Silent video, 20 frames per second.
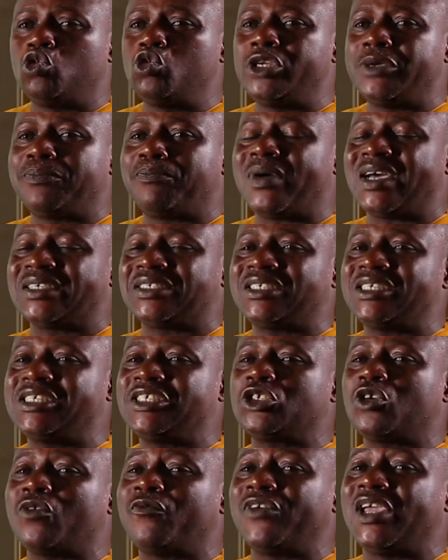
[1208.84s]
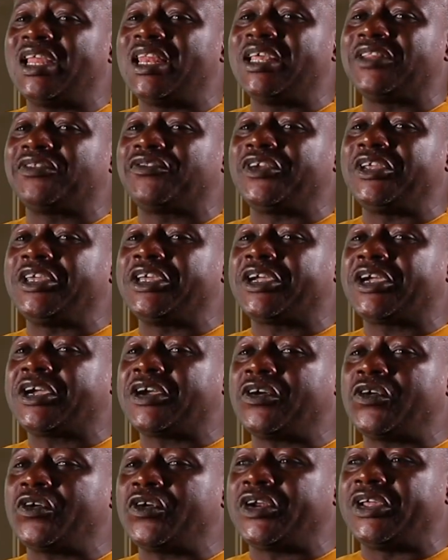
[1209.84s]
through the passage of electric
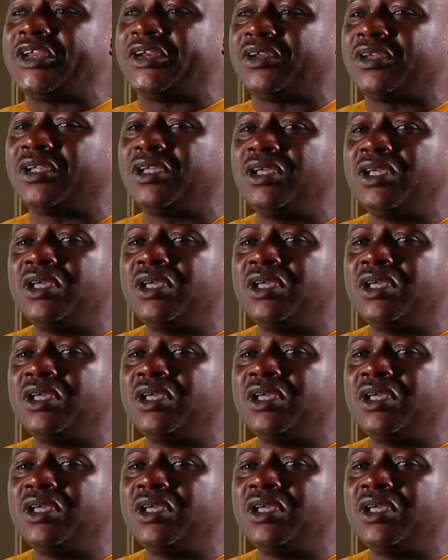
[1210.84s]
current.